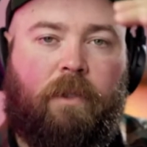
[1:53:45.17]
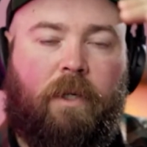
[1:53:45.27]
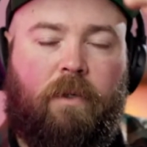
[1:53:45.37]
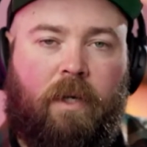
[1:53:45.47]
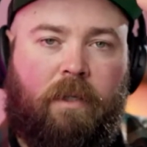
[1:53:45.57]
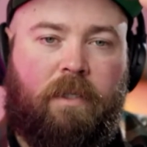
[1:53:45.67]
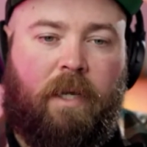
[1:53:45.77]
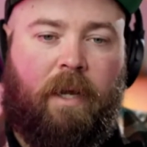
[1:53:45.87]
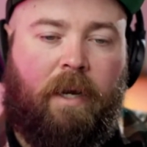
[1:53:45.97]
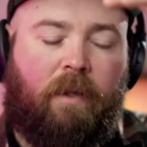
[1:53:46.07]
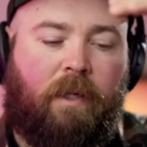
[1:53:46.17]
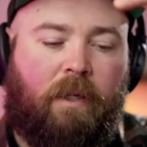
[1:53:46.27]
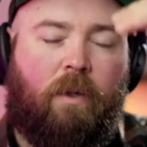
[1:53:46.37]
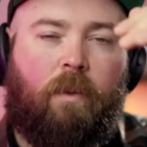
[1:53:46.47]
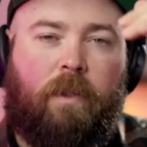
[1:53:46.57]
you start to say anything
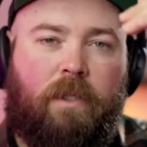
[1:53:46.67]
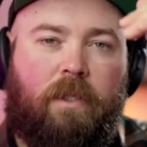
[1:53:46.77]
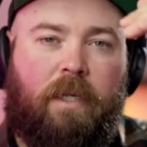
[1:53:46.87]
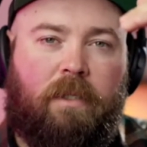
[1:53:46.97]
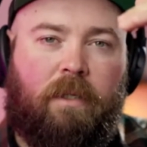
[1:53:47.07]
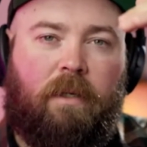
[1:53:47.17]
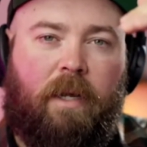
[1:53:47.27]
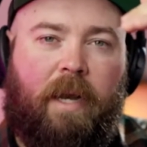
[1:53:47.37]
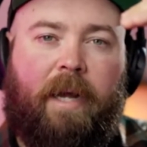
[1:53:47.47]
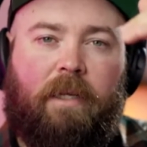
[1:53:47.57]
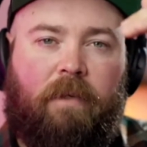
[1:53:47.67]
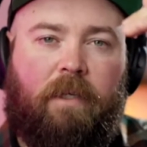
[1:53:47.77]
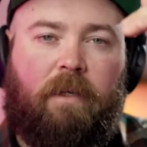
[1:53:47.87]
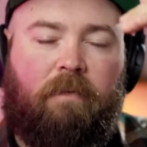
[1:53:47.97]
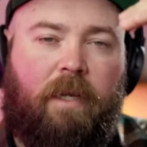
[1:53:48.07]
new is an active
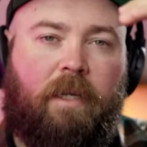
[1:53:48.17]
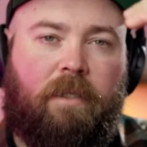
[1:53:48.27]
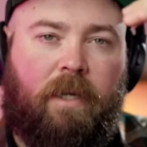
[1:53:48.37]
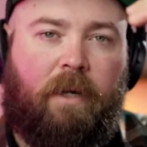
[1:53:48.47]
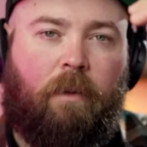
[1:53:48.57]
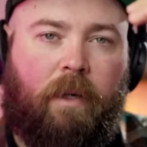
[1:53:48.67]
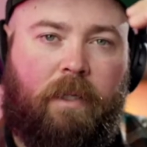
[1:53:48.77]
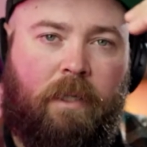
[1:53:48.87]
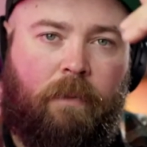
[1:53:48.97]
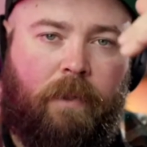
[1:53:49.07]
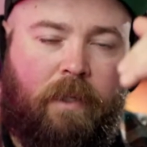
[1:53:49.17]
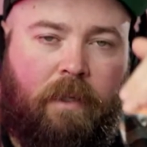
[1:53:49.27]
inconvenience and I don't want to deal with it.